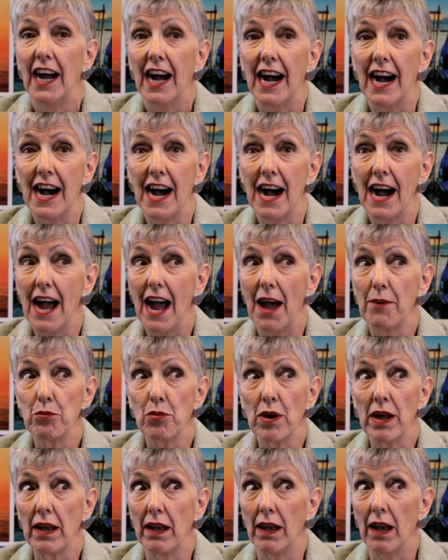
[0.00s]
and
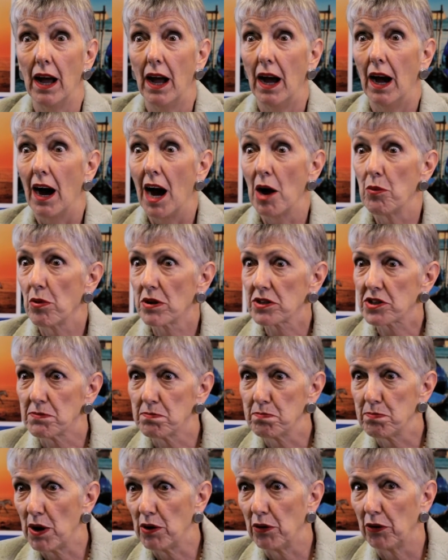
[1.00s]
when I
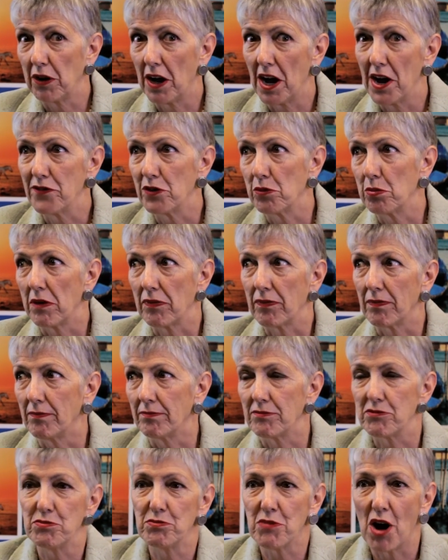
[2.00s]
wasn't bowled over with
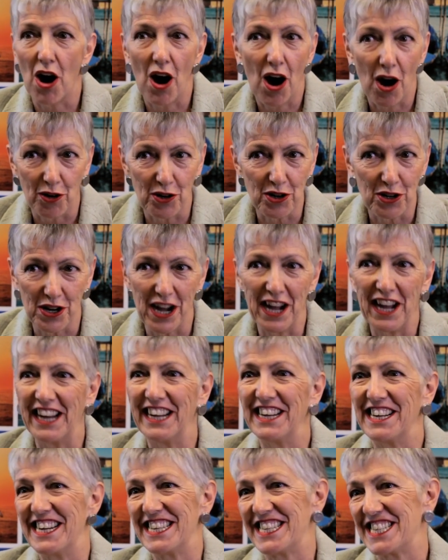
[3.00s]
horror,
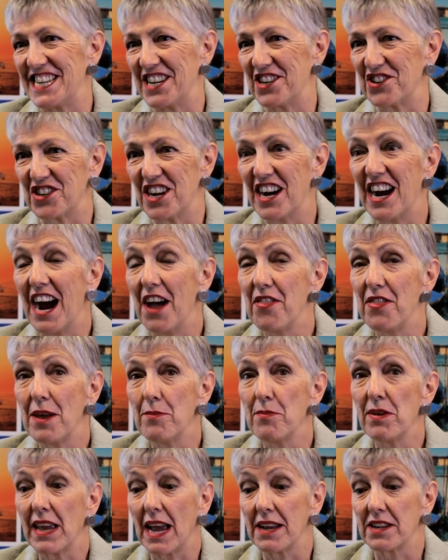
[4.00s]
etc., I
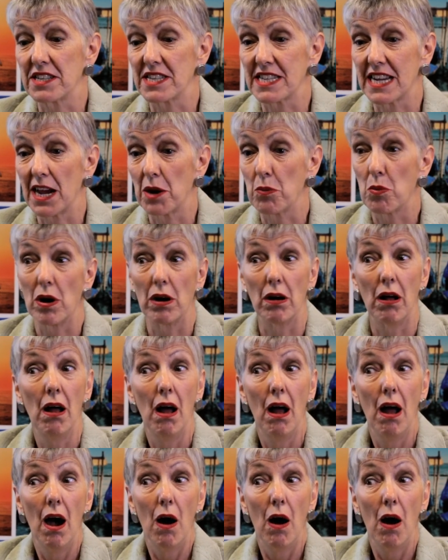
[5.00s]
then began to say, well,